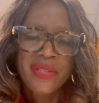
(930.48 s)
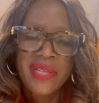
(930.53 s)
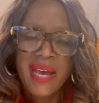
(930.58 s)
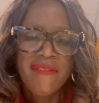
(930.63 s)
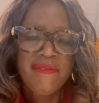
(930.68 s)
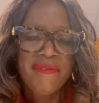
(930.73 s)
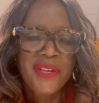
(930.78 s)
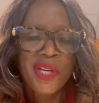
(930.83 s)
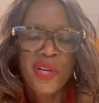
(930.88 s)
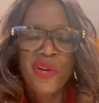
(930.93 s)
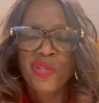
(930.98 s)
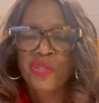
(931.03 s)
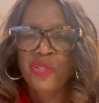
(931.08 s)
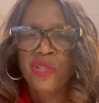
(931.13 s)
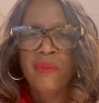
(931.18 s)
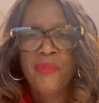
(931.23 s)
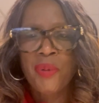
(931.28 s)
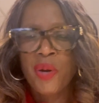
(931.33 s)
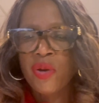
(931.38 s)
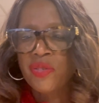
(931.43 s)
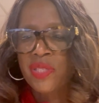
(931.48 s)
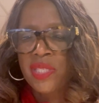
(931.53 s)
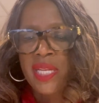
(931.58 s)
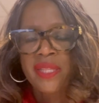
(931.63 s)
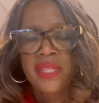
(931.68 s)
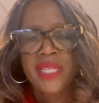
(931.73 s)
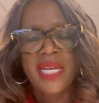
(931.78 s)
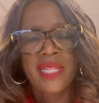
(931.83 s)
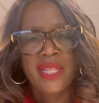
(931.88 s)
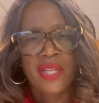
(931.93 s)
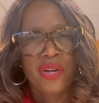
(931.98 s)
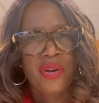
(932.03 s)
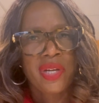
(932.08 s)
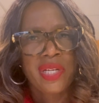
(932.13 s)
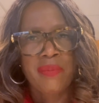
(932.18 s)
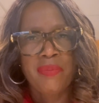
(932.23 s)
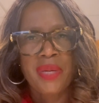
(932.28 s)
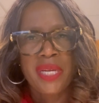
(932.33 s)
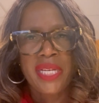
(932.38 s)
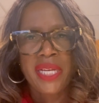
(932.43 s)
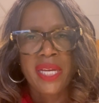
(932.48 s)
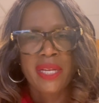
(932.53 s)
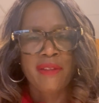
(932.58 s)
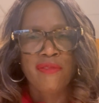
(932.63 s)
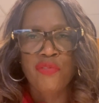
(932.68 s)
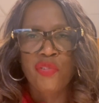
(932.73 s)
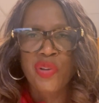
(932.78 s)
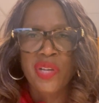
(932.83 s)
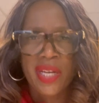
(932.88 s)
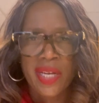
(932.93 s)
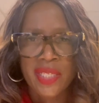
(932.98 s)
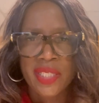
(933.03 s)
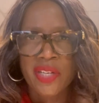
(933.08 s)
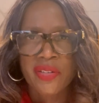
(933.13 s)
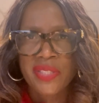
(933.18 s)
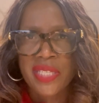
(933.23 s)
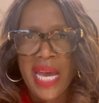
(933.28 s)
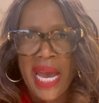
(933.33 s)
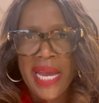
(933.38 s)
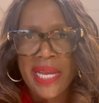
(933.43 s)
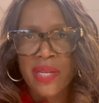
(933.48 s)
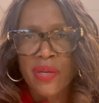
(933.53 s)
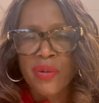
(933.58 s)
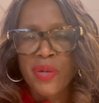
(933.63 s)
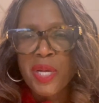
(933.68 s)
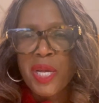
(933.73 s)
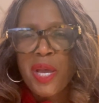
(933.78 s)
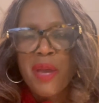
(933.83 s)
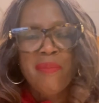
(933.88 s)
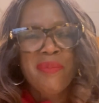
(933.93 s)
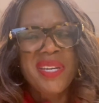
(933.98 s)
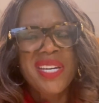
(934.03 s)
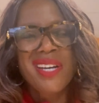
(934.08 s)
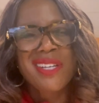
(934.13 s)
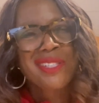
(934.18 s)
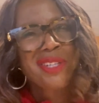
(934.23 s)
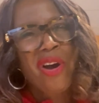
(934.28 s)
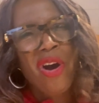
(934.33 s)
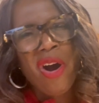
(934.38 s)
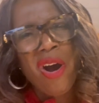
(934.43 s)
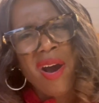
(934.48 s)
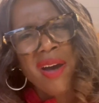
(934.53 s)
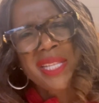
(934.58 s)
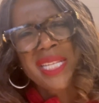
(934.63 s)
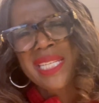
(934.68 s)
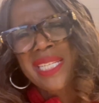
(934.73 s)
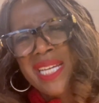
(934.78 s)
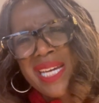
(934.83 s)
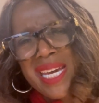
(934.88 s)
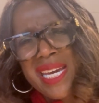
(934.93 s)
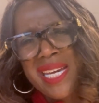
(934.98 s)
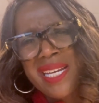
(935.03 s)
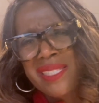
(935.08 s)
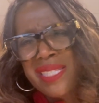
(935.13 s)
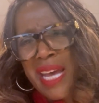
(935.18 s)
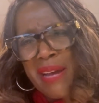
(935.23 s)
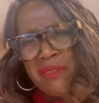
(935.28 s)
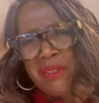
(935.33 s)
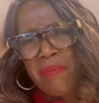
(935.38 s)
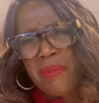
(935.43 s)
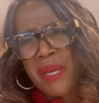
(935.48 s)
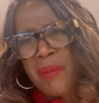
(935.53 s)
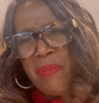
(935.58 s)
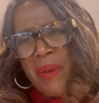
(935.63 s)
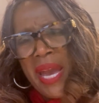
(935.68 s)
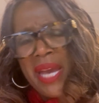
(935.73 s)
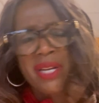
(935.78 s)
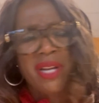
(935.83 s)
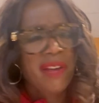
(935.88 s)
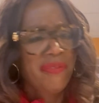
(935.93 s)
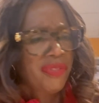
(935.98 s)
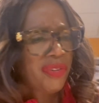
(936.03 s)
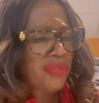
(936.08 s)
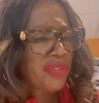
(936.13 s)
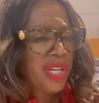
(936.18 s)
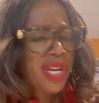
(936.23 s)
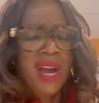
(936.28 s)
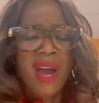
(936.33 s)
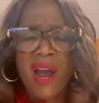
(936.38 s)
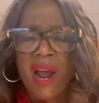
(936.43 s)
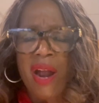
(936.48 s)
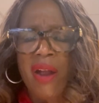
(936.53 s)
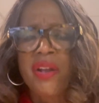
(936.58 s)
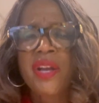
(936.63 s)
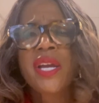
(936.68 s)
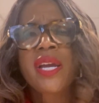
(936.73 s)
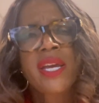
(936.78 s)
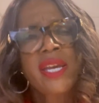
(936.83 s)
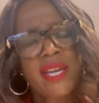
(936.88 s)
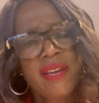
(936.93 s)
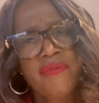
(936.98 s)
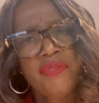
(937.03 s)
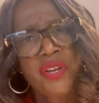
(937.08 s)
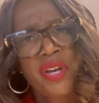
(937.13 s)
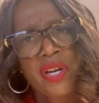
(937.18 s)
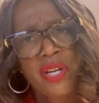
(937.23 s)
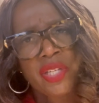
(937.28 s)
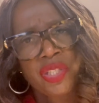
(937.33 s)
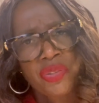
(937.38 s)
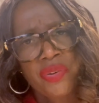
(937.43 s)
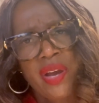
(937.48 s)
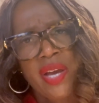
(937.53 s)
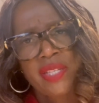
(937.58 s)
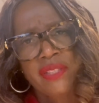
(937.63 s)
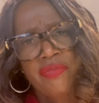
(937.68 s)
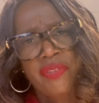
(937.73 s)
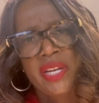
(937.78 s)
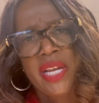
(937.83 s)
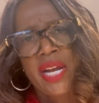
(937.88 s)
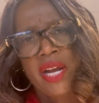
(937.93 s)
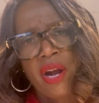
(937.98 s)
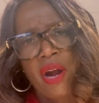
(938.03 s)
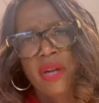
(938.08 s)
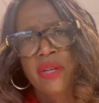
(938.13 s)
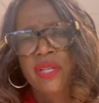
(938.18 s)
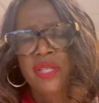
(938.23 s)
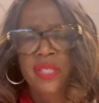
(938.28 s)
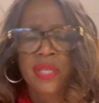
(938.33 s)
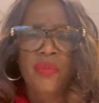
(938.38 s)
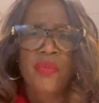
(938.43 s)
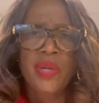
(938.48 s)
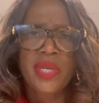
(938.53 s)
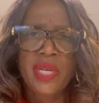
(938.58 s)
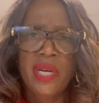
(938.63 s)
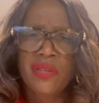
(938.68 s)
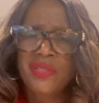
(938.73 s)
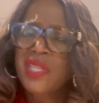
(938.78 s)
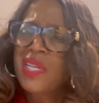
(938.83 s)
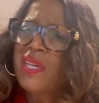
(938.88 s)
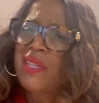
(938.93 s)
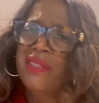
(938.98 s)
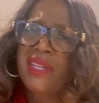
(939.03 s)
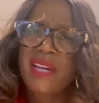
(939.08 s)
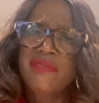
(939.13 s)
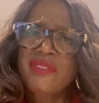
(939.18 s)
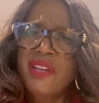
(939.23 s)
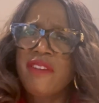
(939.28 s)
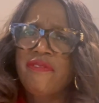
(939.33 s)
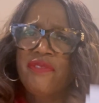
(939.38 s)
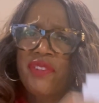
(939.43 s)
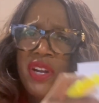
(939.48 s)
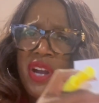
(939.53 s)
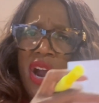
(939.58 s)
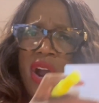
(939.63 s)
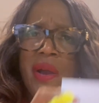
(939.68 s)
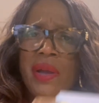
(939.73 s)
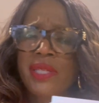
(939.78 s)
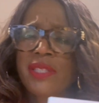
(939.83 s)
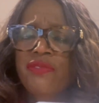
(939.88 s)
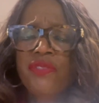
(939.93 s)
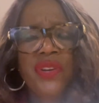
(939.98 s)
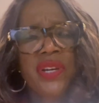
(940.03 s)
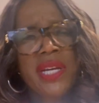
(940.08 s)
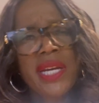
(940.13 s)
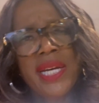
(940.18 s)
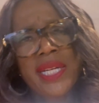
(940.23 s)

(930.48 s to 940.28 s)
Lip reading: that vehicle to a person and think they're going to be able to get a free and clear title, because all the liens have to be paid off on the car if you're going to transfer that car to someone else. Now, if that car is free and